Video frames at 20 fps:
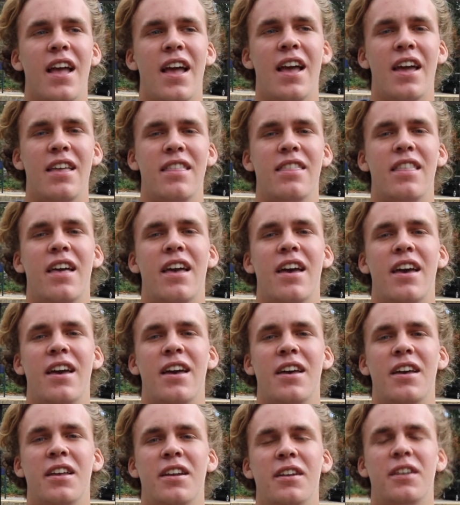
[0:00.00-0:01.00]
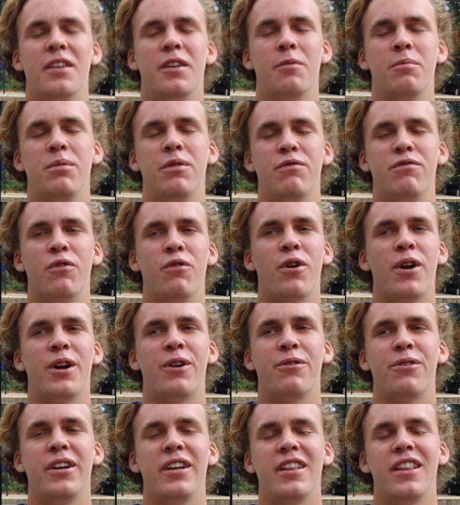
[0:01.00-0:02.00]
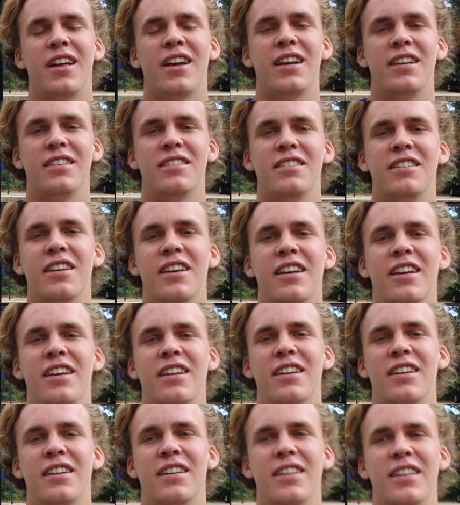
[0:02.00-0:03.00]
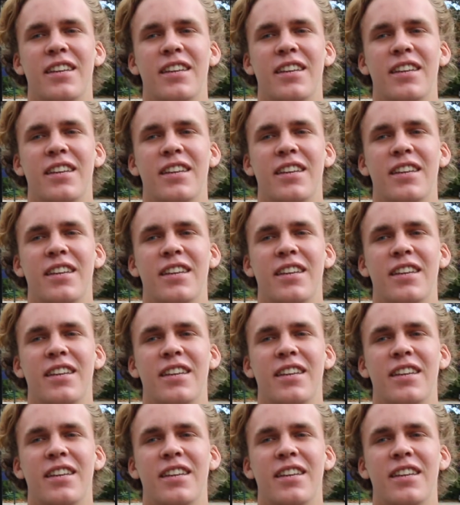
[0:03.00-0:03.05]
And then before I realized it,